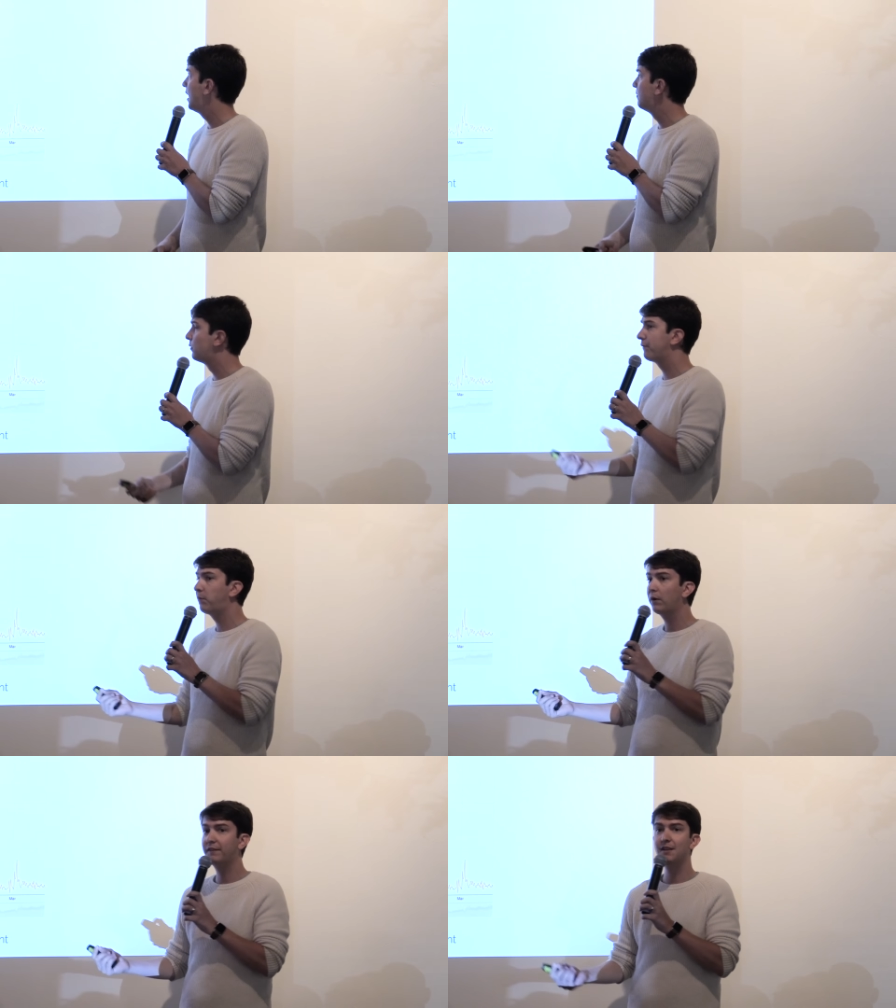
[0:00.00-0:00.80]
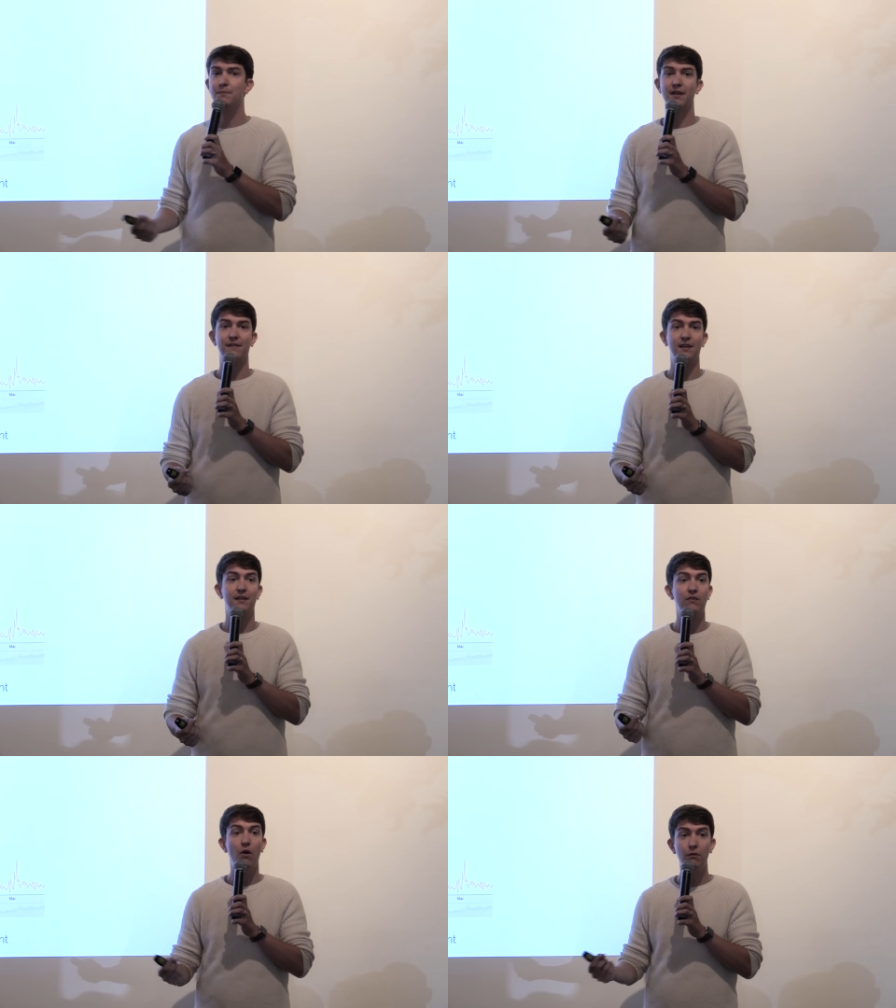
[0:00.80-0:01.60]
We're 14 months in,
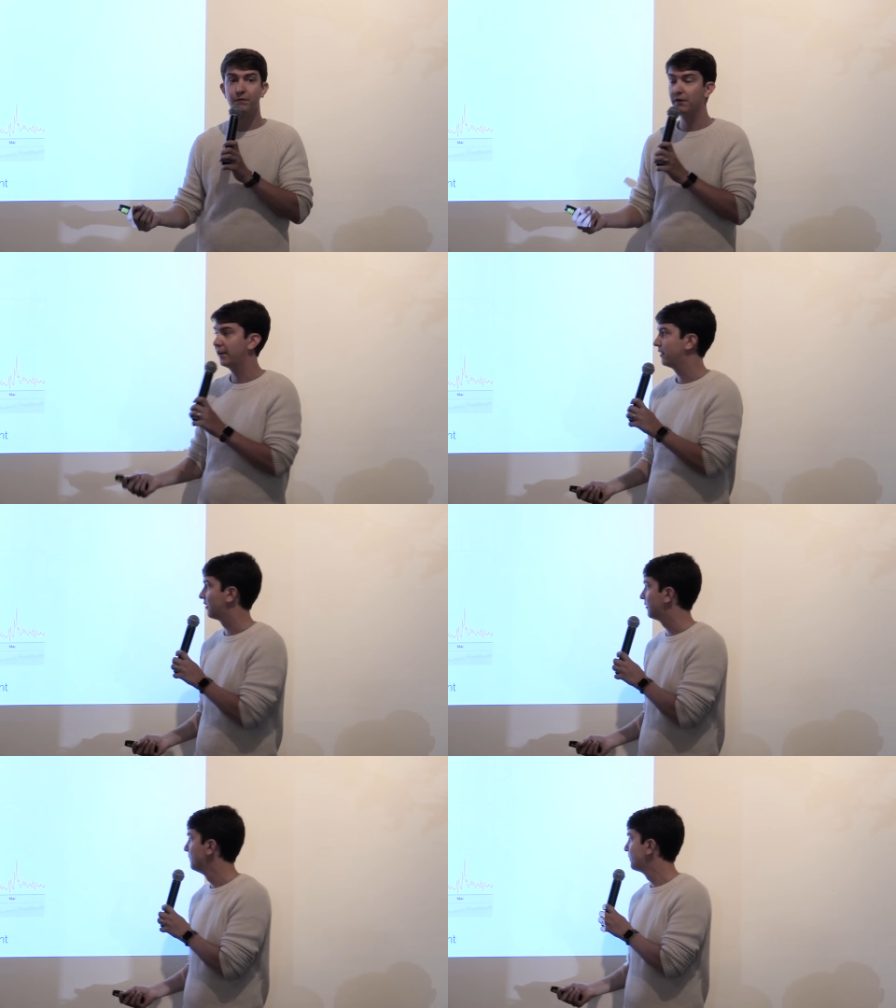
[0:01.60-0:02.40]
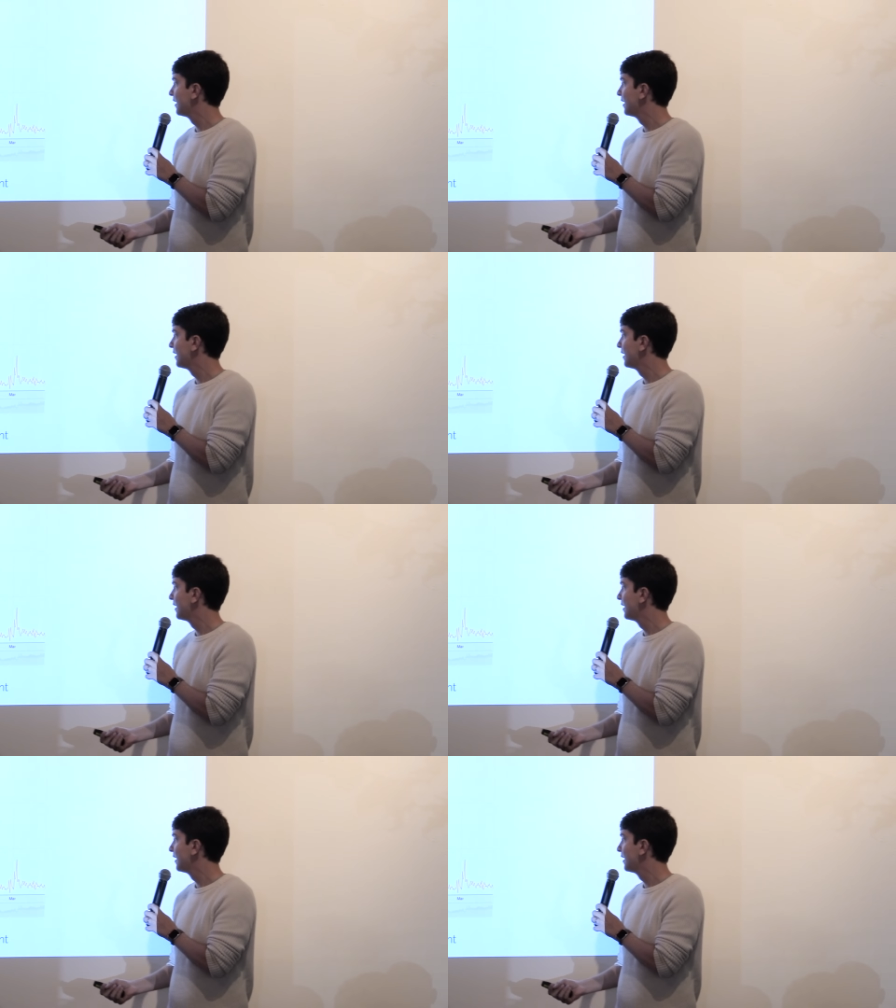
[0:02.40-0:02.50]
it's over a year,